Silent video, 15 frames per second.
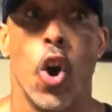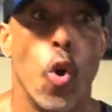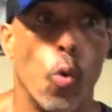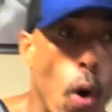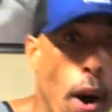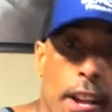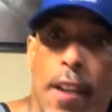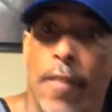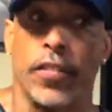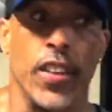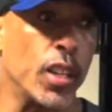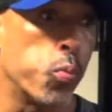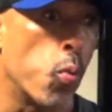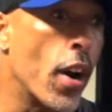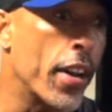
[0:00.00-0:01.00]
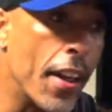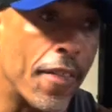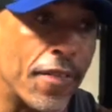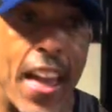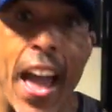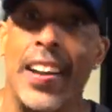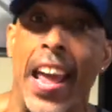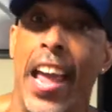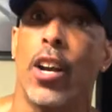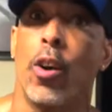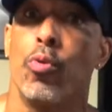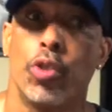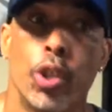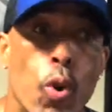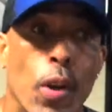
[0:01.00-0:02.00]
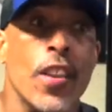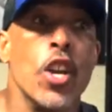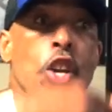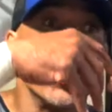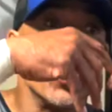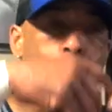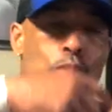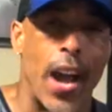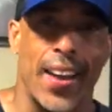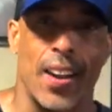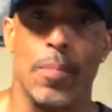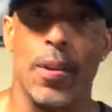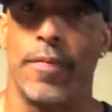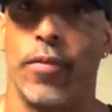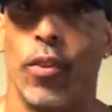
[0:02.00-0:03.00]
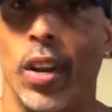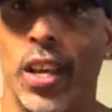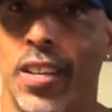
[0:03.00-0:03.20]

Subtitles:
What if this, what if that, ain't gonna do it. You gotta be fully